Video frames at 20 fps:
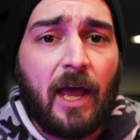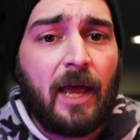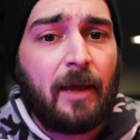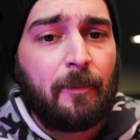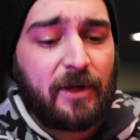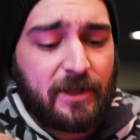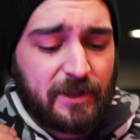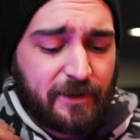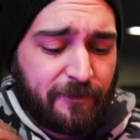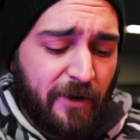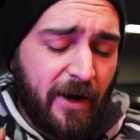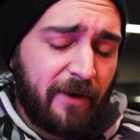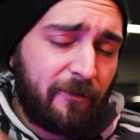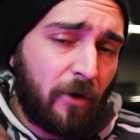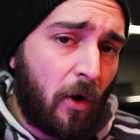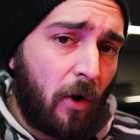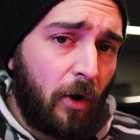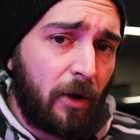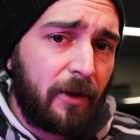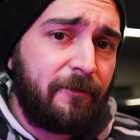Because if you have
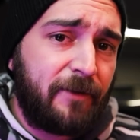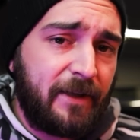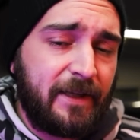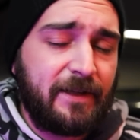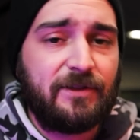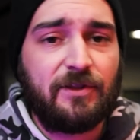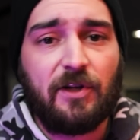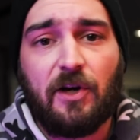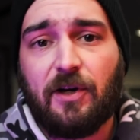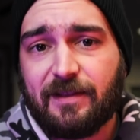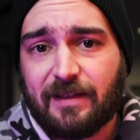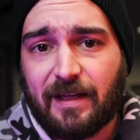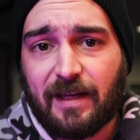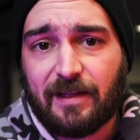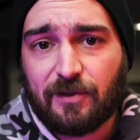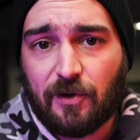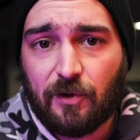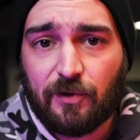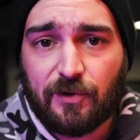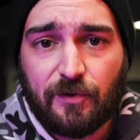all of the exhaust
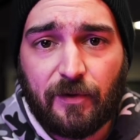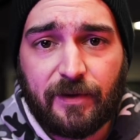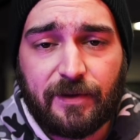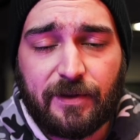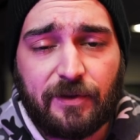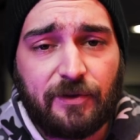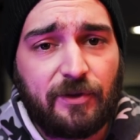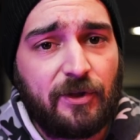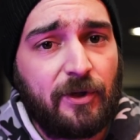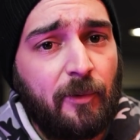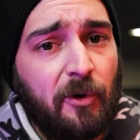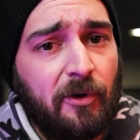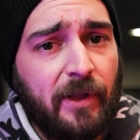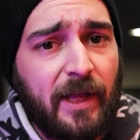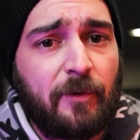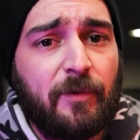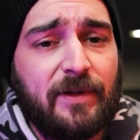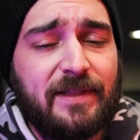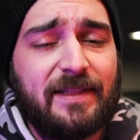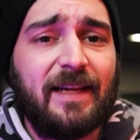gas going straight to the turbo,
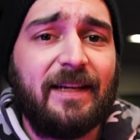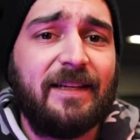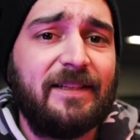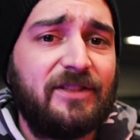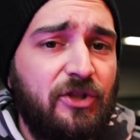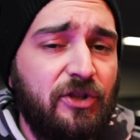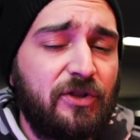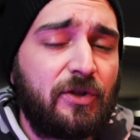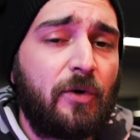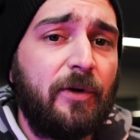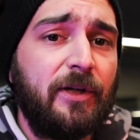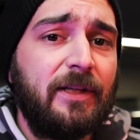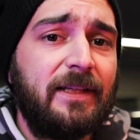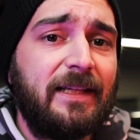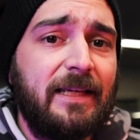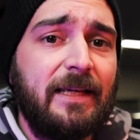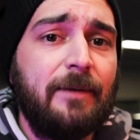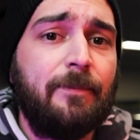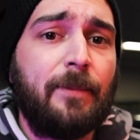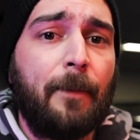like we said, it's just going to
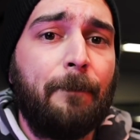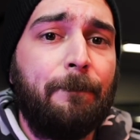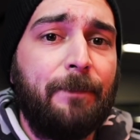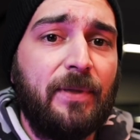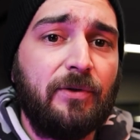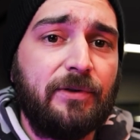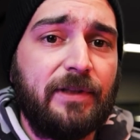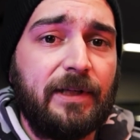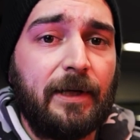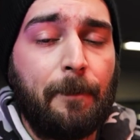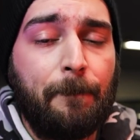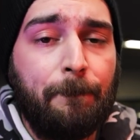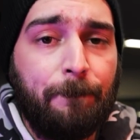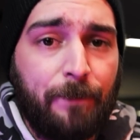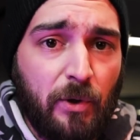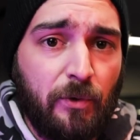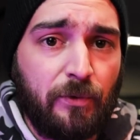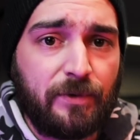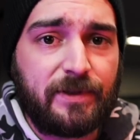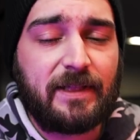keep building
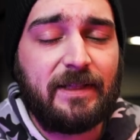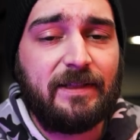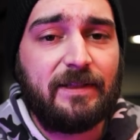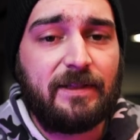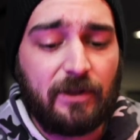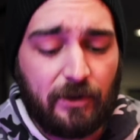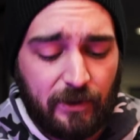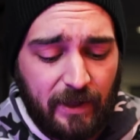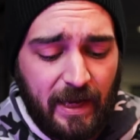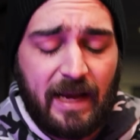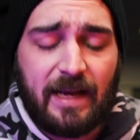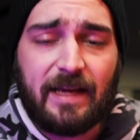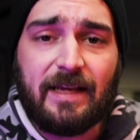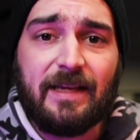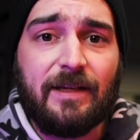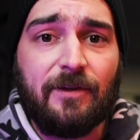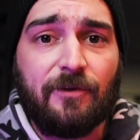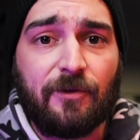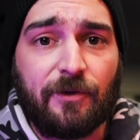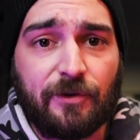boost until A,
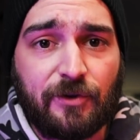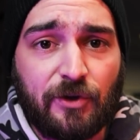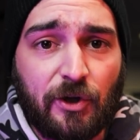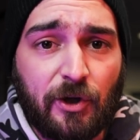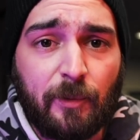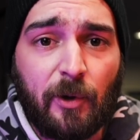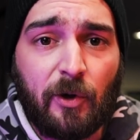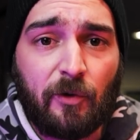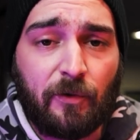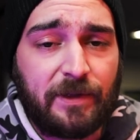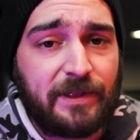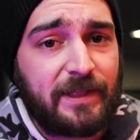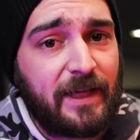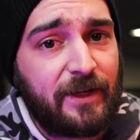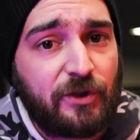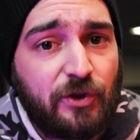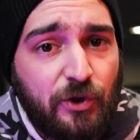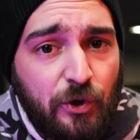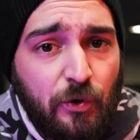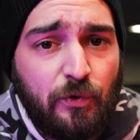either the turbo runs out
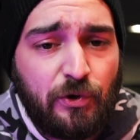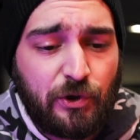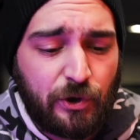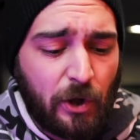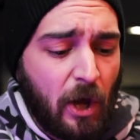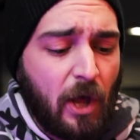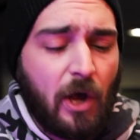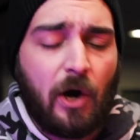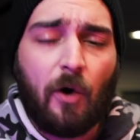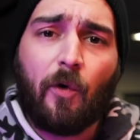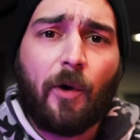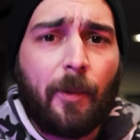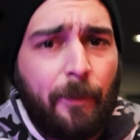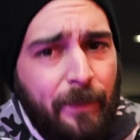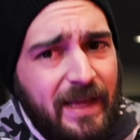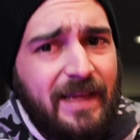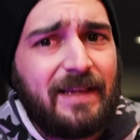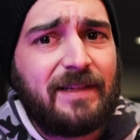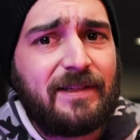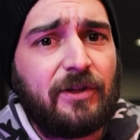of chooch, or
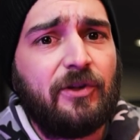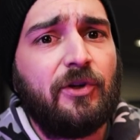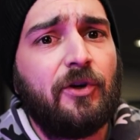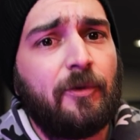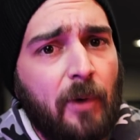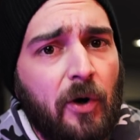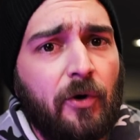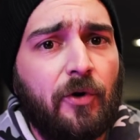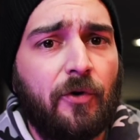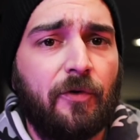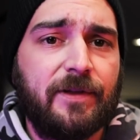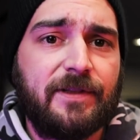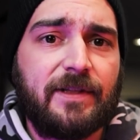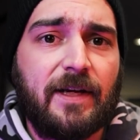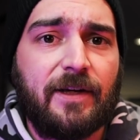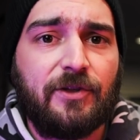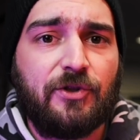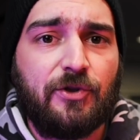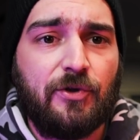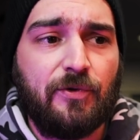B, until your motor runs
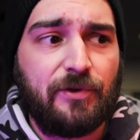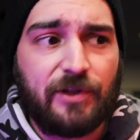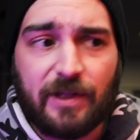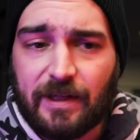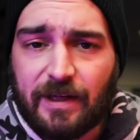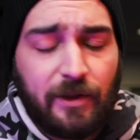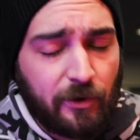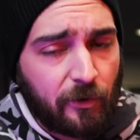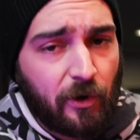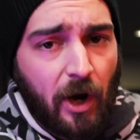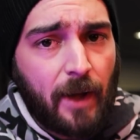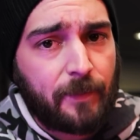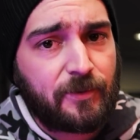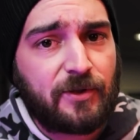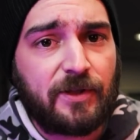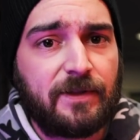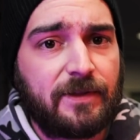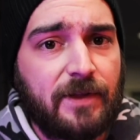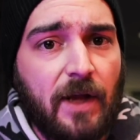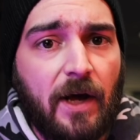out of chooch, and either
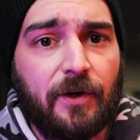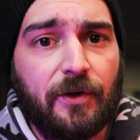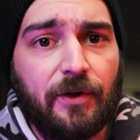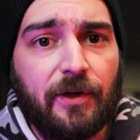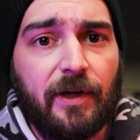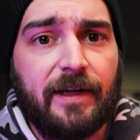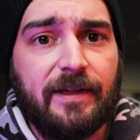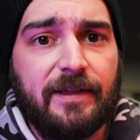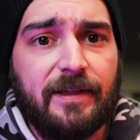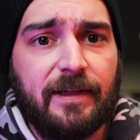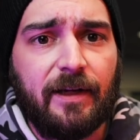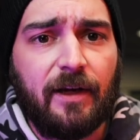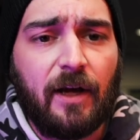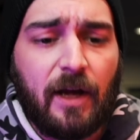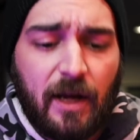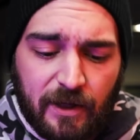option is not a good idea.